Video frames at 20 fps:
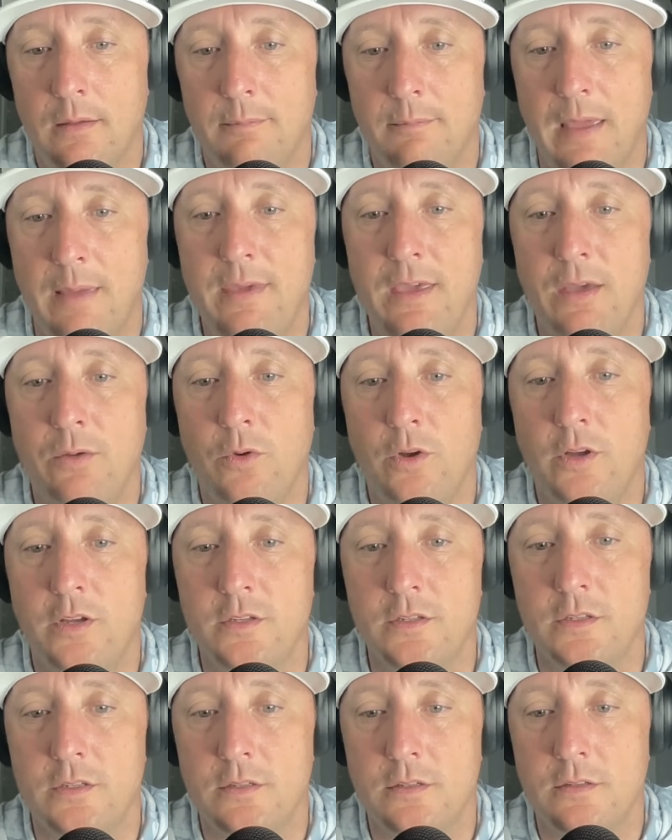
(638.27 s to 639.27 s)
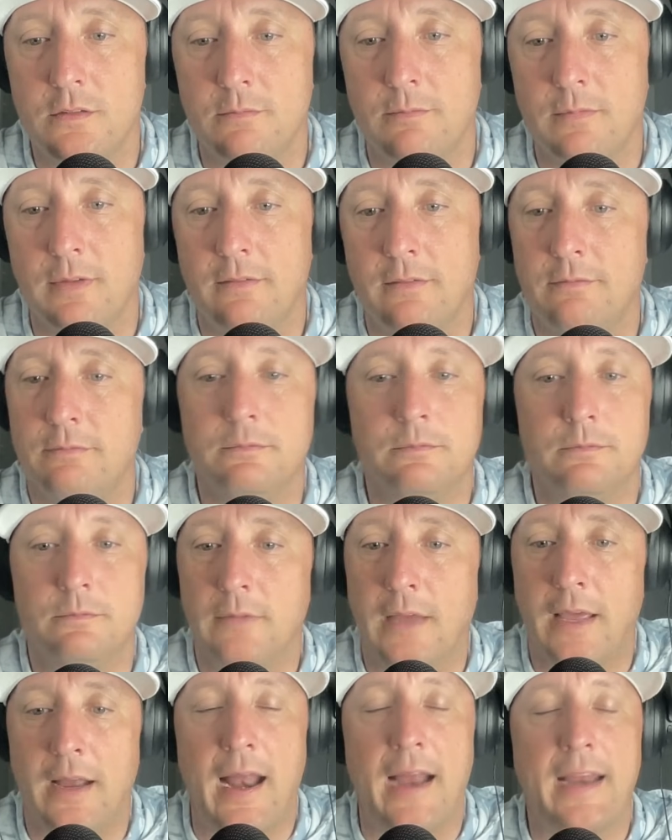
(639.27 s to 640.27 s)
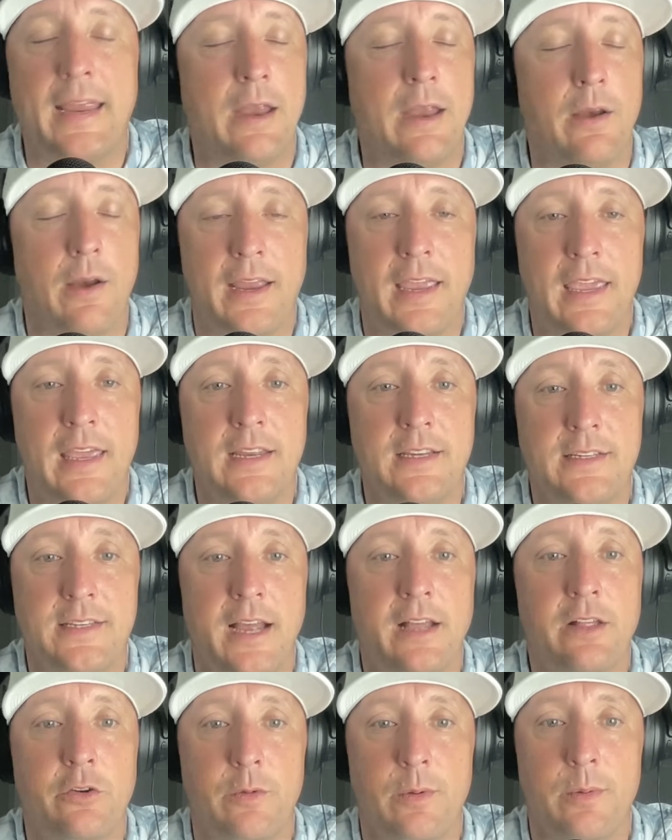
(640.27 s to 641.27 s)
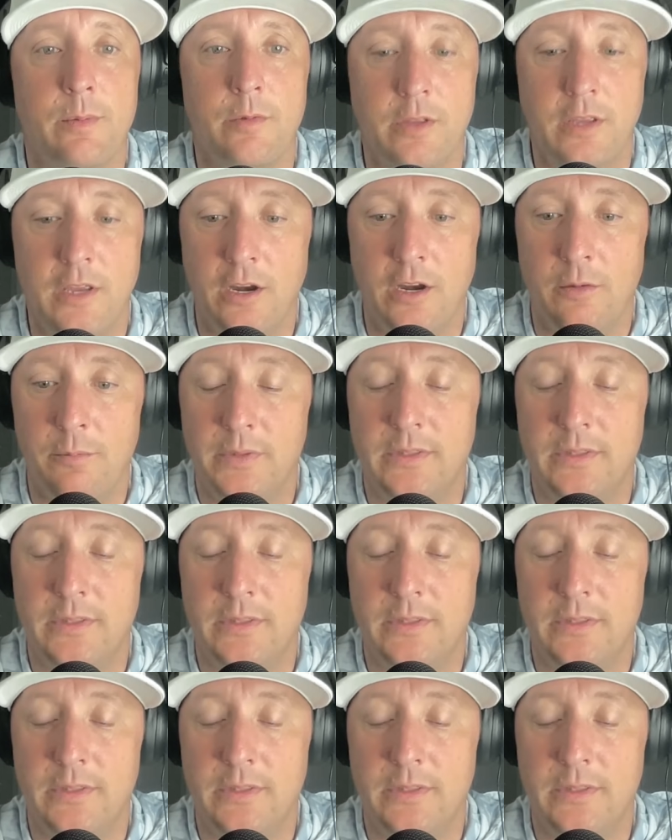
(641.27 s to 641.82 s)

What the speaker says: Maybe it was, I can't exactly remember the year,